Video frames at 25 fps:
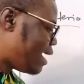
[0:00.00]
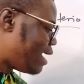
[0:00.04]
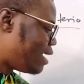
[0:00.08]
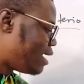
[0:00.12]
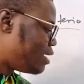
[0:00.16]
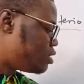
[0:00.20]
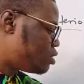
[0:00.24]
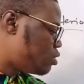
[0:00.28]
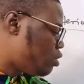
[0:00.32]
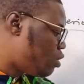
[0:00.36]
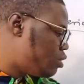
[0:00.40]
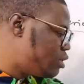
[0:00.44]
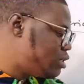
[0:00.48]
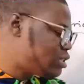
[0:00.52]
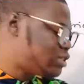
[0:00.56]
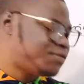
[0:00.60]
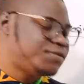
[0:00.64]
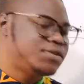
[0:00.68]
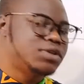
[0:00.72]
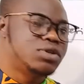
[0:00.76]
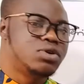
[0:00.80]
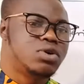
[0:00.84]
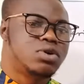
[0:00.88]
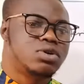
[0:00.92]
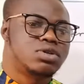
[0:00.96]
guys, all these
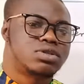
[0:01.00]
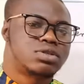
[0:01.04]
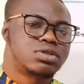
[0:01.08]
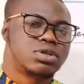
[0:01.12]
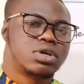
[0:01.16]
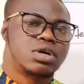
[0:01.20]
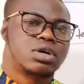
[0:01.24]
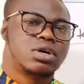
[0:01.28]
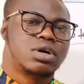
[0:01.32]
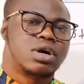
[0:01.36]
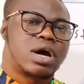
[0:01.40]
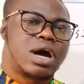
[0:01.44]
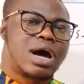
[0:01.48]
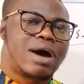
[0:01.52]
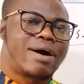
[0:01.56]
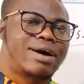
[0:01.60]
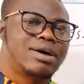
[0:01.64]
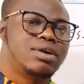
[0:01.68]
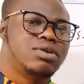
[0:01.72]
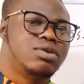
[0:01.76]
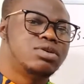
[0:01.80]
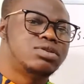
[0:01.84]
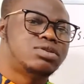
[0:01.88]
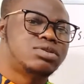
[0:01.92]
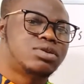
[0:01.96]
figures? How are
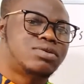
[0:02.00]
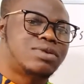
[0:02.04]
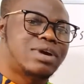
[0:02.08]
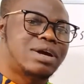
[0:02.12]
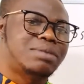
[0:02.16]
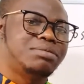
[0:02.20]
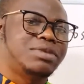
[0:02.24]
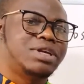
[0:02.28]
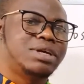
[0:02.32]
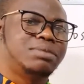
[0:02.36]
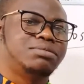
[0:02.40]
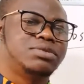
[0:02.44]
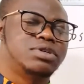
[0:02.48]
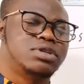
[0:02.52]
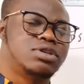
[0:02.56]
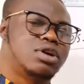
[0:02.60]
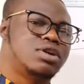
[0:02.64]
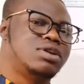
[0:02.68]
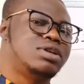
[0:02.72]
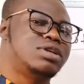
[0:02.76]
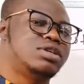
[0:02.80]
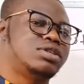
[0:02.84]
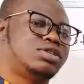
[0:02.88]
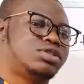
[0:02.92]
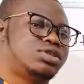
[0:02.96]
you going to cram them? You
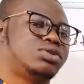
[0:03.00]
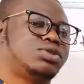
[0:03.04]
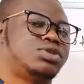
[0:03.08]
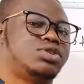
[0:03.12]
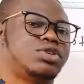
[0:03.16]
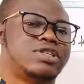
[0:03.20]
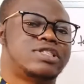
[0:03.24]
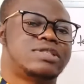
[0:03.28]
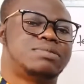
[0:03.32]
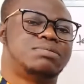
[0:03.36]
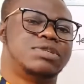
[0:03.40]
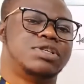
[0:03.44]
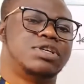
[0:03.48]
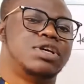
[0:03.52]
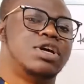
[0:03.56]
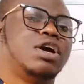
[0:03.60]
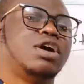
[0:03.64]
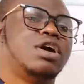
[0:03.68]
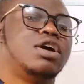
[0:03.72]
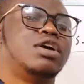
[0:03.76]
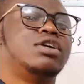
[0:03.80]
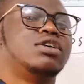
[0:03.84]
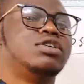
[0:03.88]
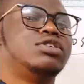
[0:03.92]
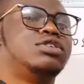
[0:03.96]
don't need to trust me.
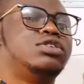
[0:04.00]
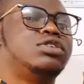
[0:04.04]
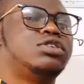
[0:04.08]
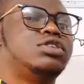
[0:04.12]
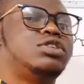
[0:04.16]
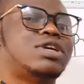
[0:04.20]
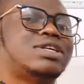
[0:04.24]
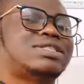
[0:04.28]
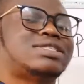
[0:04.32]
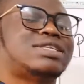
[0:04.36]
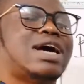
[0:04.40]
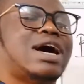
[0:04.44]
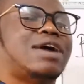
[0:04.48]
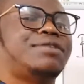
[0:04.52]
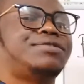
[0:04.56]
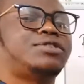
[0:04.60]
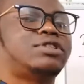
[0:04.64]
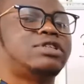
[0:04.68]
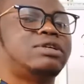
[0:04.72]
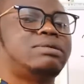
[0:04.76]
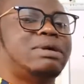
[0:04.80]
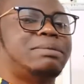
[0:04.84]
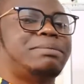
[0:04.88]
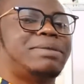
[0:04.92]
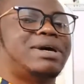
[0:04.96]
You just have to
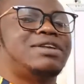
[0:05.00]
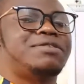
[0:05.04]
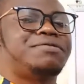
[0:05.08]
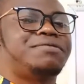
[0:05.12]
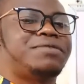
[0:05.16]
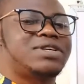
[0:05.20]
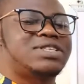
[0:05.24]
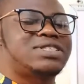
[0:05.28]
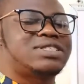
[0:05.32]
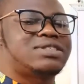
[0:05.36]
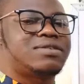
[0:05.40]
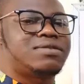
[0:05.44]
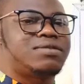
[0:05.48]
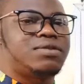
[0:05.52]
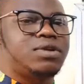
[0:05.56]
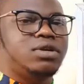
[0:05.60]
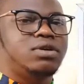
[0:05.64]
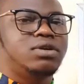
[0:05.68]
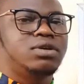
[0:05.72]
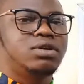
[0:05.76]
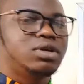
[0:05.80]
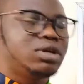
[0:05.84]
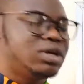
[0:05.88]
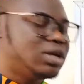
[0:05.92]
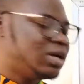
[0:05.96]
remember the first
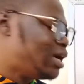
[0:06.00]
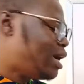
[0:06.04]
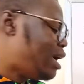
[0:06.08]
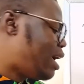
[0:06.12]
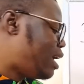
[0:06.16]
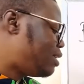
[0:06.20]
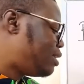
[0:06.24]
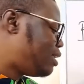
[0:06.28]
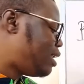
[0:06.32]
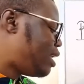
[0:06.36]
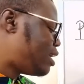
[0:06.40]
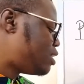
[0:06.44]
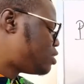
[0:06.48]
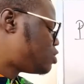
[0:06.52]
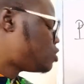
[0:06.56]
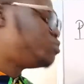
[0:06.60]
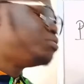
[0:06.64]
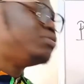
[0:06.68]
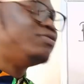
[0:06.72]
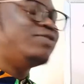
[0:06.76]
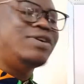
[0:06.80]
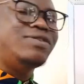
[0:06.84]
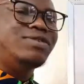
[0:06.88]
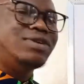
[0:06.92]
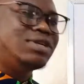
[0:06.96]
3. And the last 2
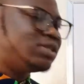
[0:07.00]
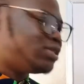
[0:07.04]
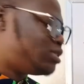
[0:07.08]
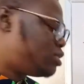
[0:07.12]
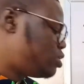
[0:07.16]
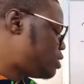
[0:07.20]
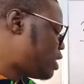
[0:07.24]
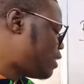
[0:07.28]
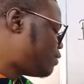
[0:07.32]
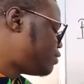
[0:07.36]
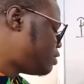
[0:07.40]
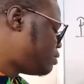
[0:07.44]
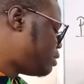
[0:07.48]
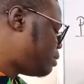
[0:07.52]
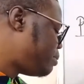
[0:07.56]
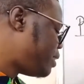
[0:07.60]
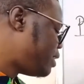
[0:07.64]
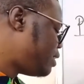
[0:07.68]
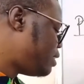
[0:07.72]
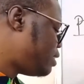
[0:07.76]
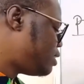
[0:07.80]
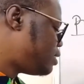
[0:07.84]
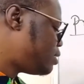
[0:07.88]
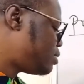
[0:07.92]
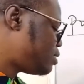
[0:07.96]
very easy. You have to
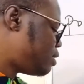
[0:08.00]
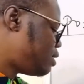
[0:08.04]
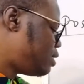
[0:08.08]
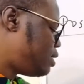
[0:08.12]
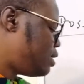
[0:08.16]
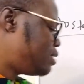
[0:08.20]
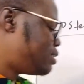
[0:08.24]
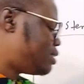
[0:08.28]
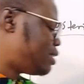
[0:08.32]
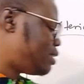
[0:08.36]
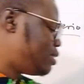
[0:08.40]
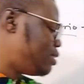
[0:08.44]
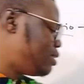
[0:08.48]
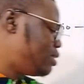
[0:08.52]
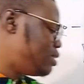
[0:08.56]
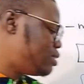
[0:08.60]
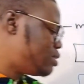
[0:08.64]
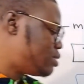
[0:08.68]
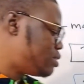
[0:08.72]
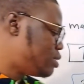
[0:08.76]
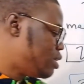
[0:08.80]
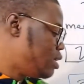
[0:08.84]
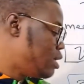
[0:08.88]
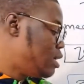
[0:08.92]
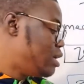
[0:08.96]
remember these, and
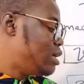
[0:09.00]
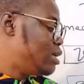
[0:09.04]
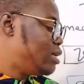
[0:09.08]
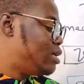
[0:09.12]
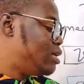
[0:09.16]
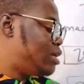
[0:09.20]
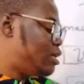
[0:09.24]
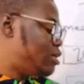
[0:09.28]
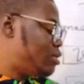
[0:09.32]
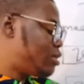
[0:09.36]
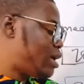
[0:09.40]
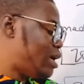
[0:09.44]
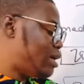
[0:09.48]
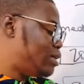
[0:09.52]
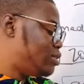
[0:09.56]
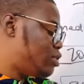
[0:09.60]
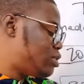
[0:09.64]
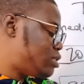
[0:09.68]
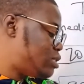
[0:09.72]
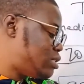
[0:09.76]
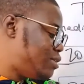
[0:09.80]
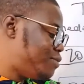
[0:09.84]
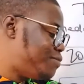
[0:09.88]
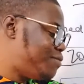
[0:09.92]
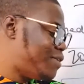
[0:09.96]
these. Then you can
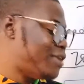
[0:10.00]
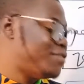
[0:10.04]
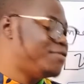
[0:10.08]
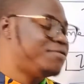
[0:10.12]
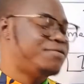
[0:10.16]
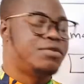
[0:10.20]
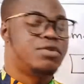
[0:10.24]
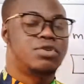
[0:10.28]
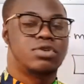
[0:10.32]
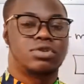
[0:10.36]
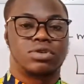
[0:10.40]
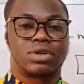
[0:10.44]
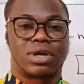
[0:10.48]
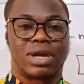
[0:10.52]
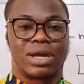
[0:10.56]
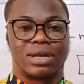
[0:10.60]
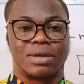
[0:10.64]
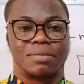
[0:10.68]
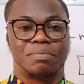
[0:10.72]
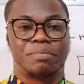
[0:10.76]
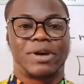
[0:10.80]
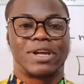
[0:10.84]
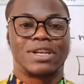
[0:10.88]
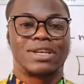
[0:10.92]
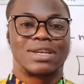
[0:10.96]
just say 5, 4. You can
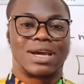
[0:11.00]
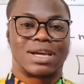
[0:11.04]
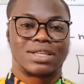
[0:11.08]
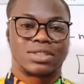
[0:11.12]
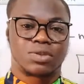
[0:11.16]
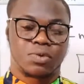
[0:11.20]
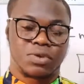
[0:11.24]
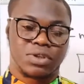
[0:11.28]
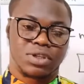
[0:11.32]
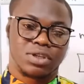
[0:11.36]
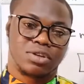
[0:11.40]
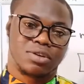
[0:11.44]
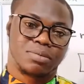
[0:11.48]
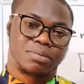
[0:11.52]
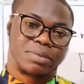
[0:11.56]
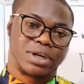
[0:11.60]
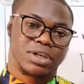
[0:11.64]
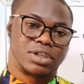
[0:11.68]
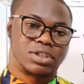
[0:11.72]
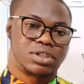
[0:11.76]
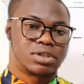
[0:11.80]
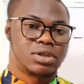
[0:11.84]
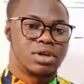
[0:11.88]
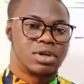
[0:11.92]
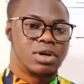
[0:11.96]
embed that within your mind.
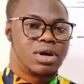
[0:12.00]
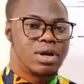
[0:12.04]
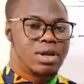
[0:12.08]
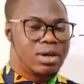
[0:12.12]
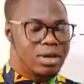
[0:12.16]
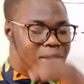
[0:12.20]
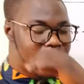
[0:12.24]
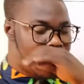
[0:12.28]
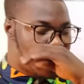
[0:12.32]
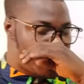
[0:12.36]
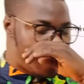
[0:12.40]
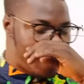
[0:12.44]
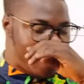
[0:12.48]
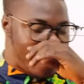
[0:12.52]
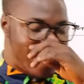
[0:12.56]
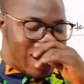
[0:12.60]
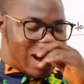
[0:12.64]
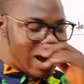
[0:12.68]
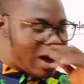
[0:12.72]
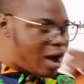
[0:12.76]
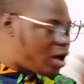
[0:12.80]
Now,